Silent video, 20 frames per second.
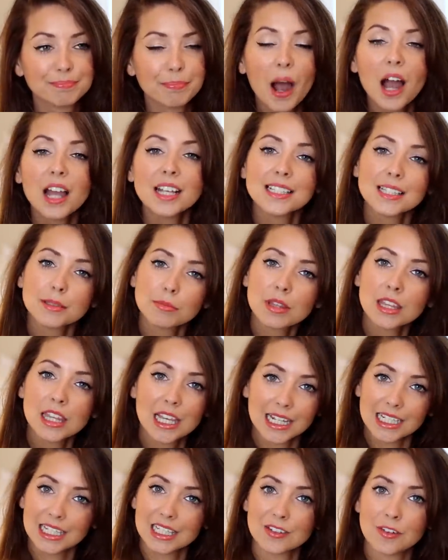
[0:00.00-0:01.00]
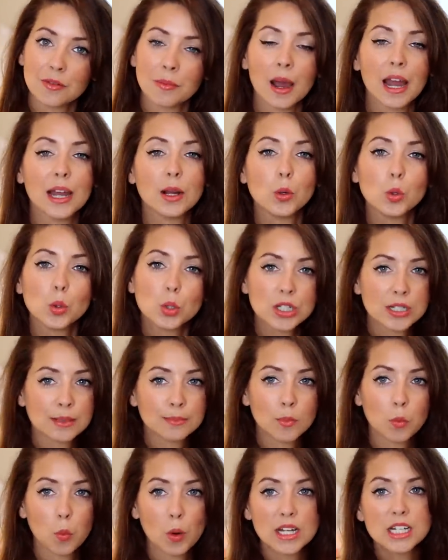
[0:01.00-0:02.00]
buy some things for my
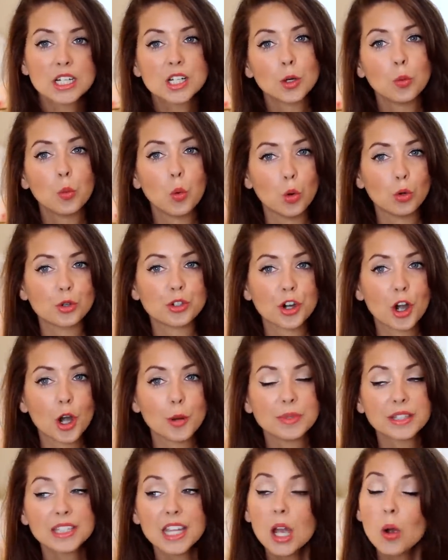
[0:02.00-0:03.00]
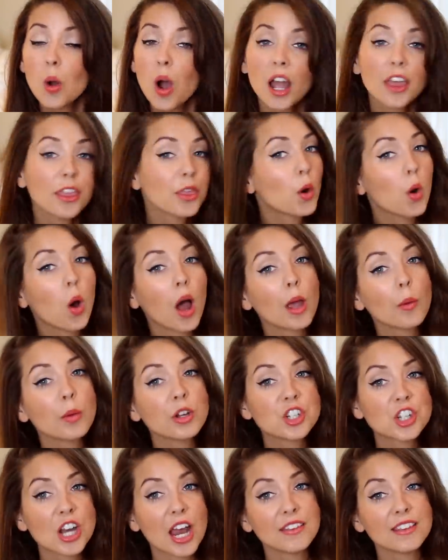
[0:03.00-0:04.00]
autumn winter wardrobe. So I thought I
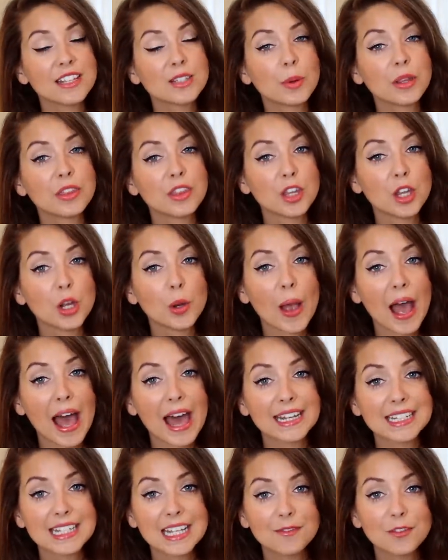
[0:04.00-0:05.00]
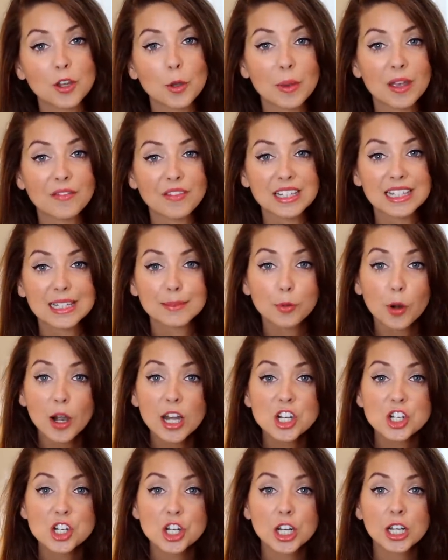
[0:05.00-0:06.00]
would share these with you and give you a bit of
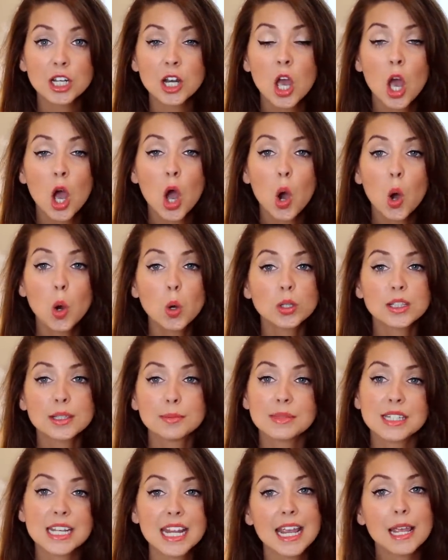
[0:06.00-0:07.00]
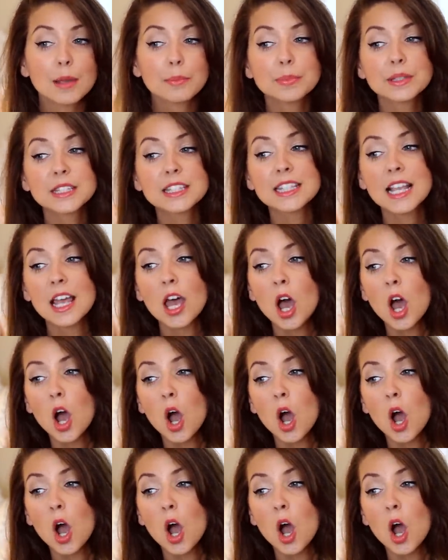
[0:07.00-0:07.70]
inspiration or some tips